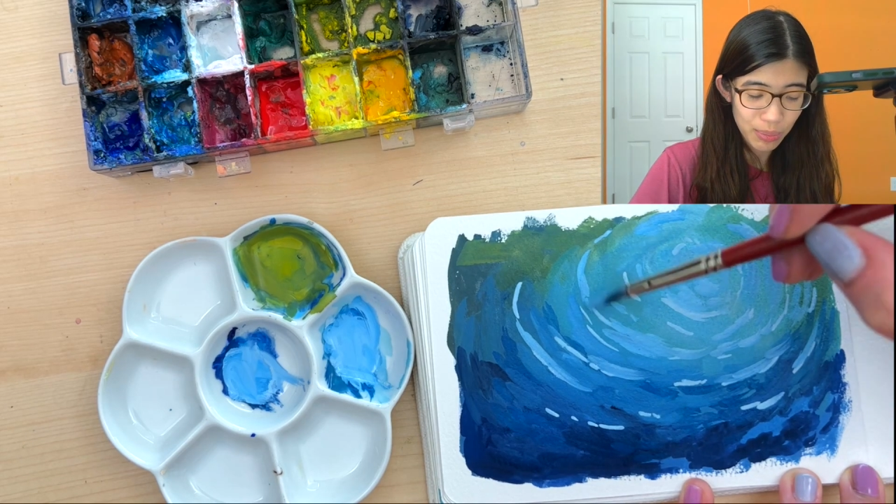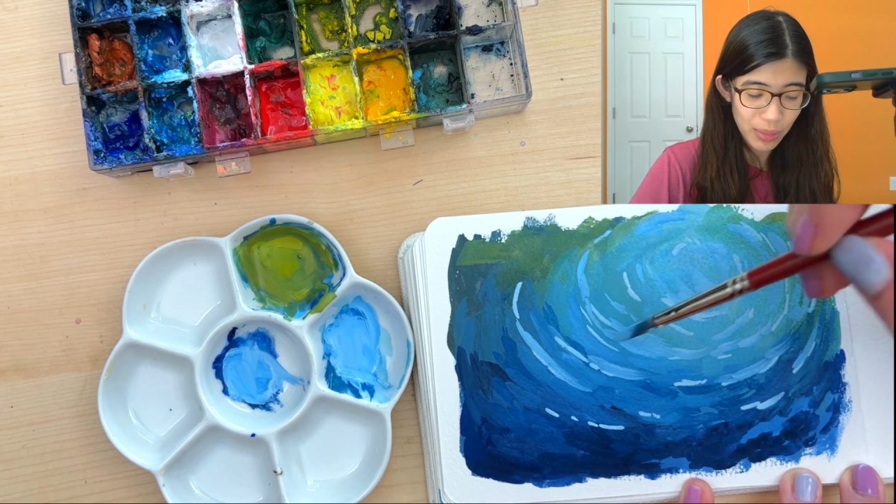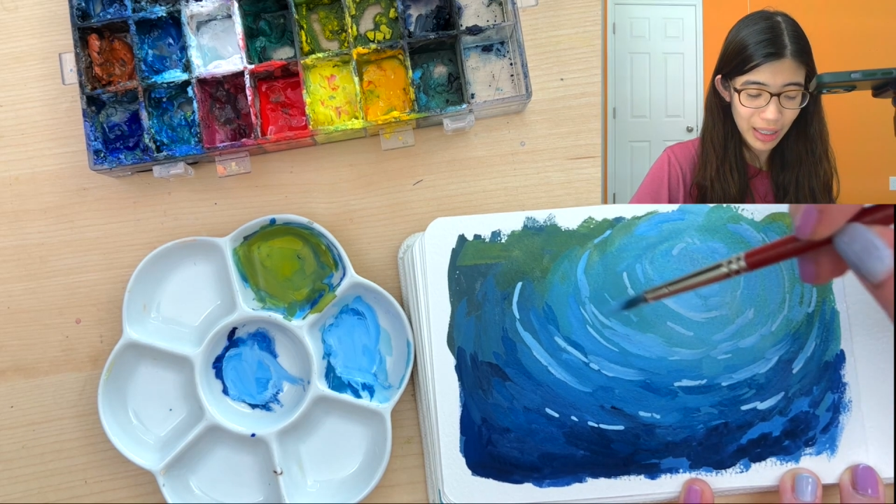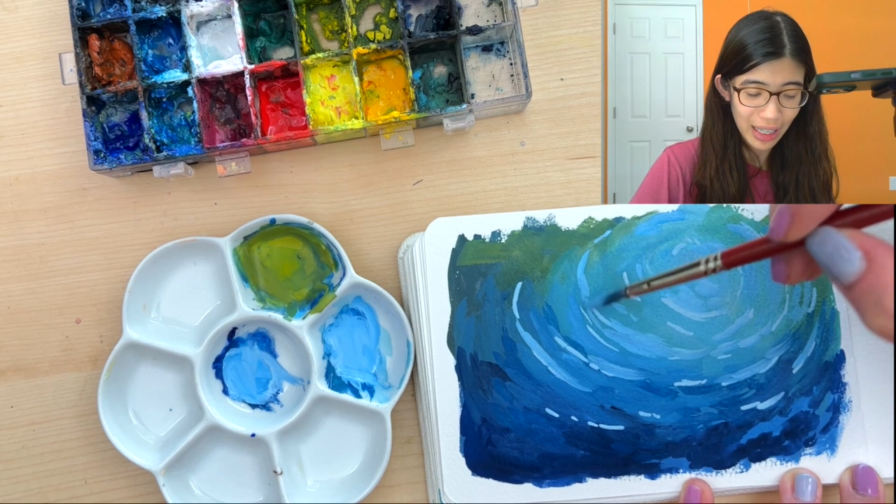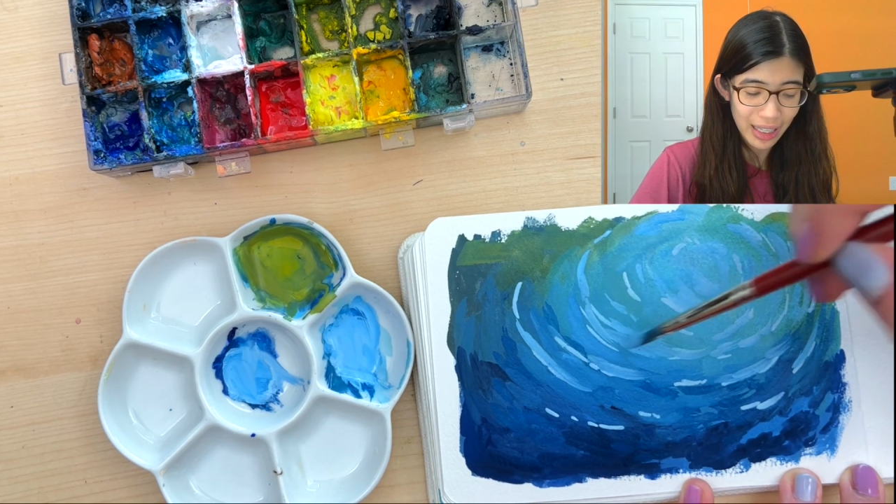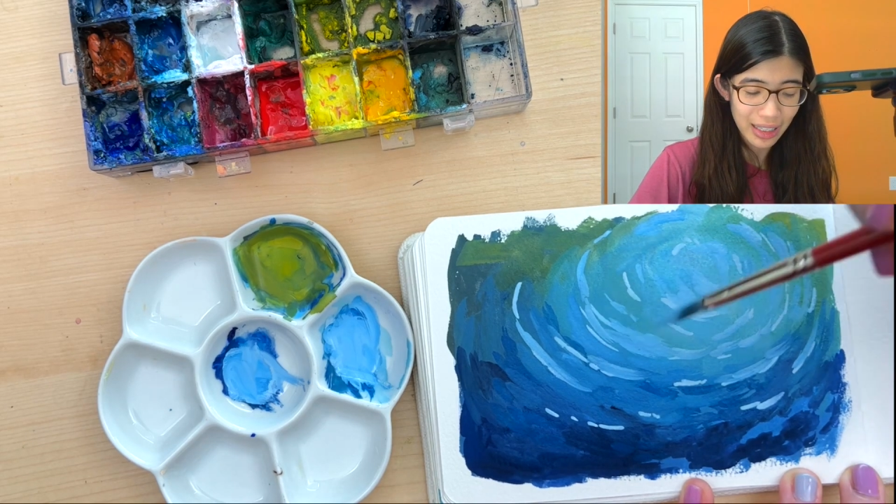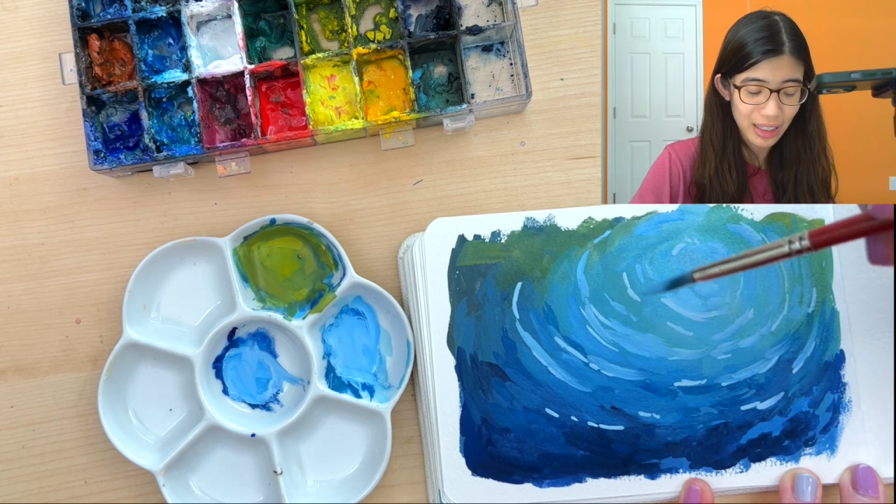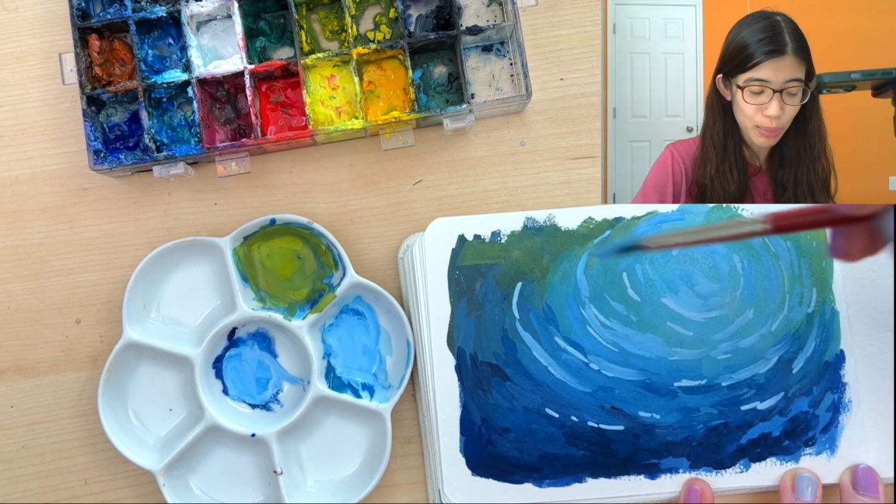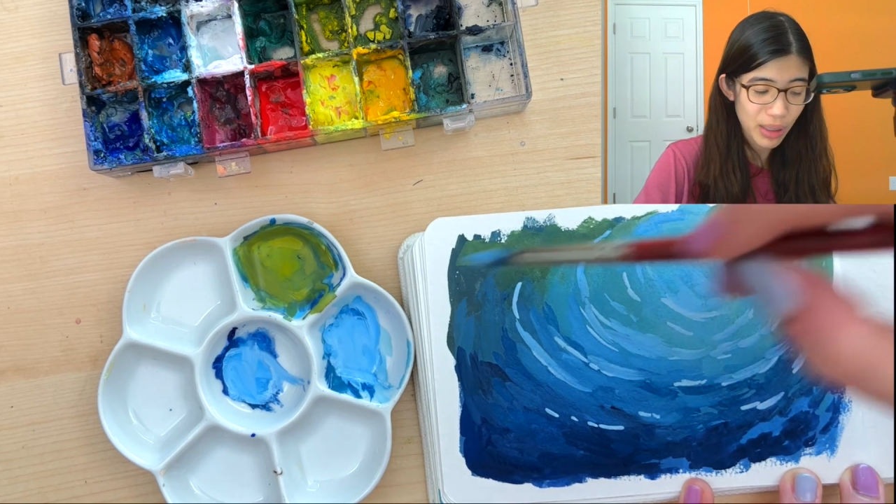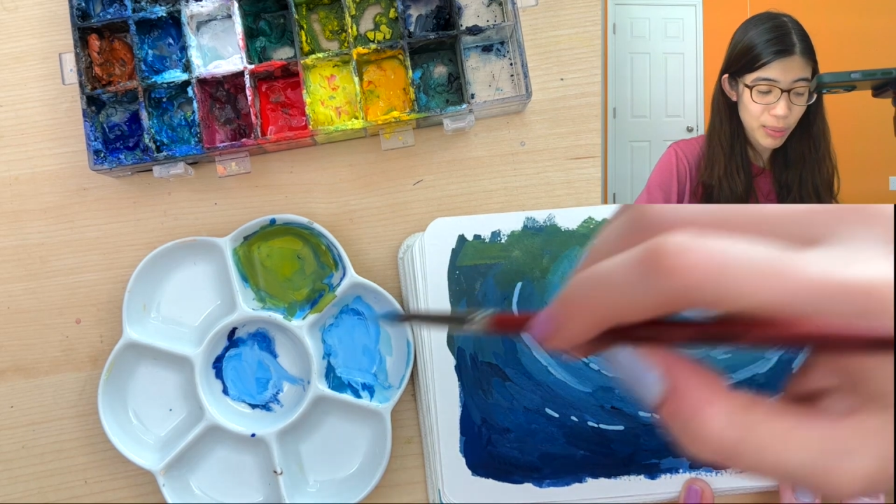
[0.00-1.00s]
but like
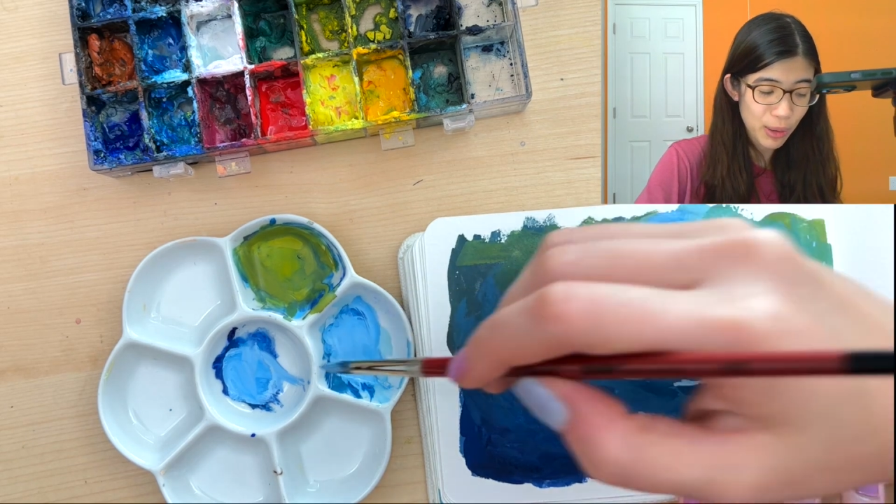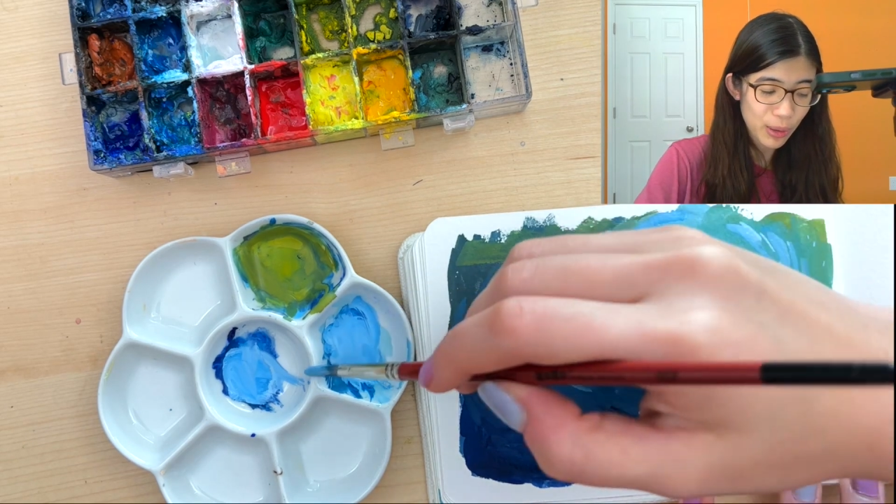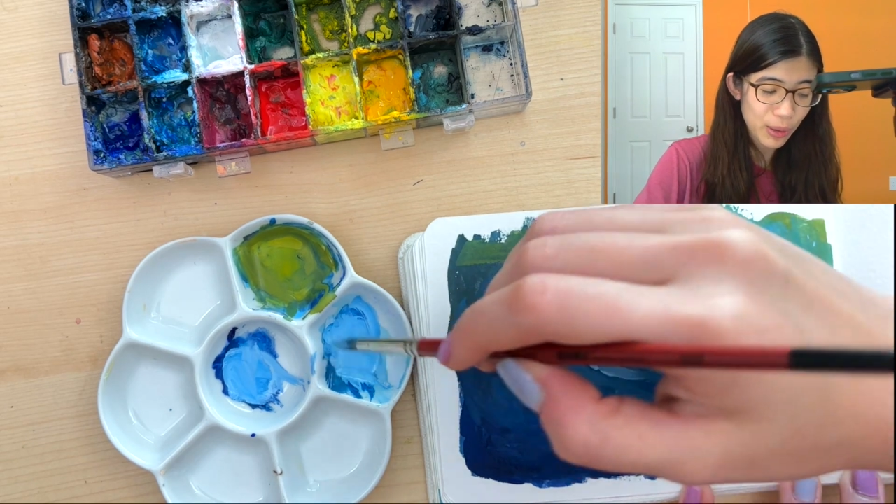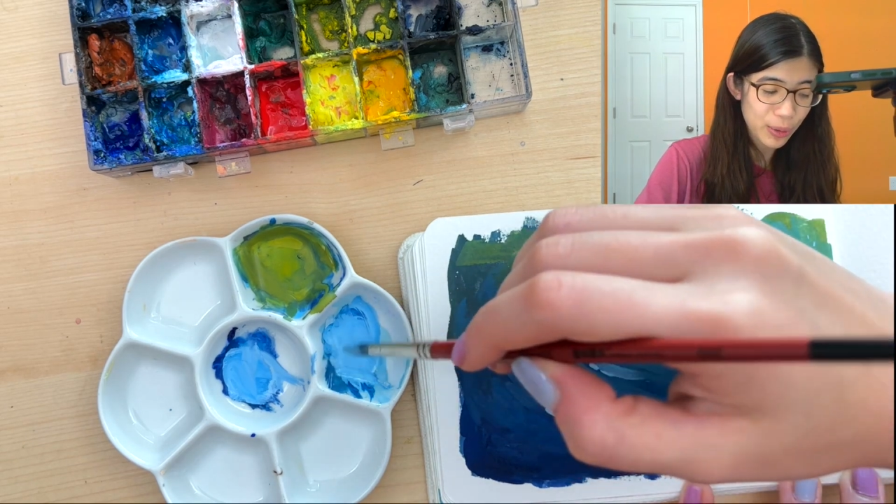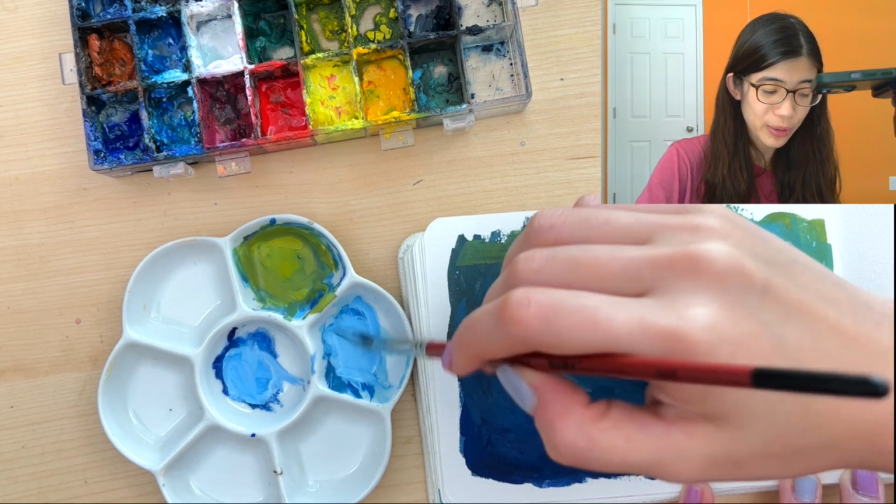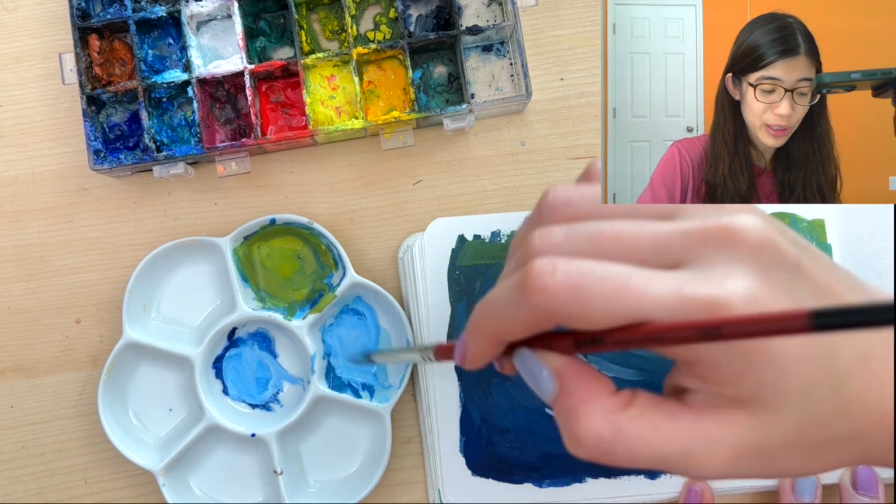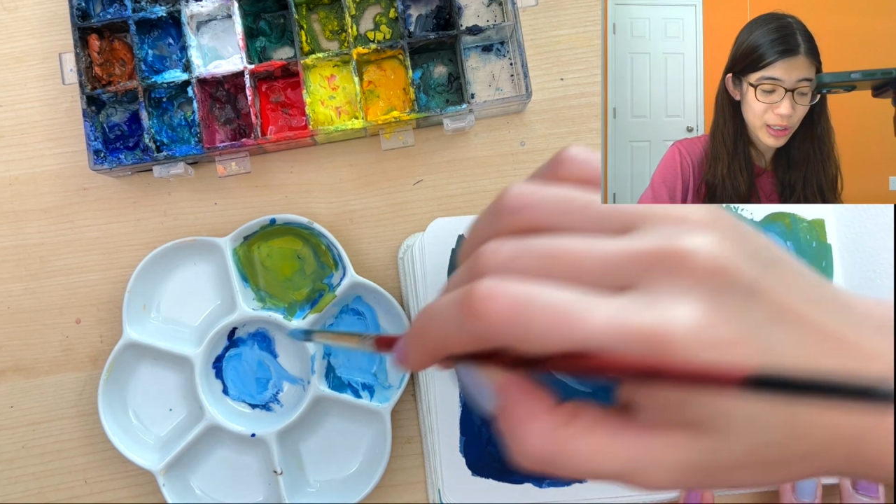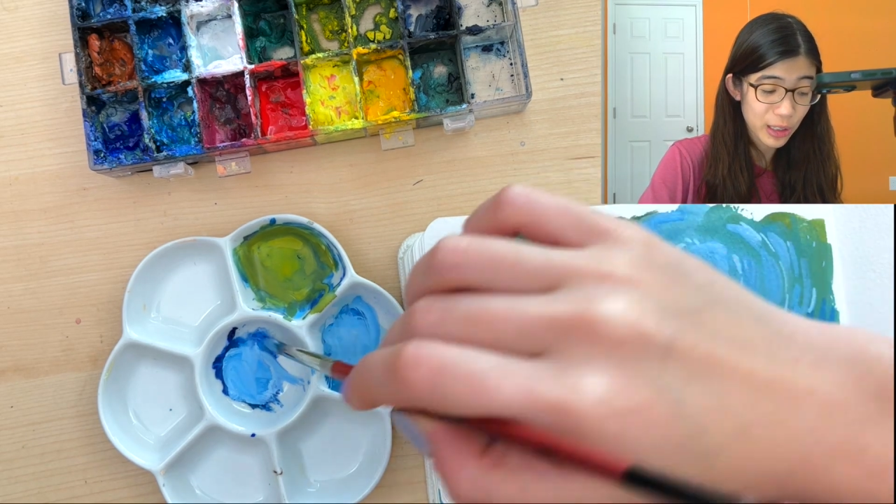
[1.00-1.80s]
the people who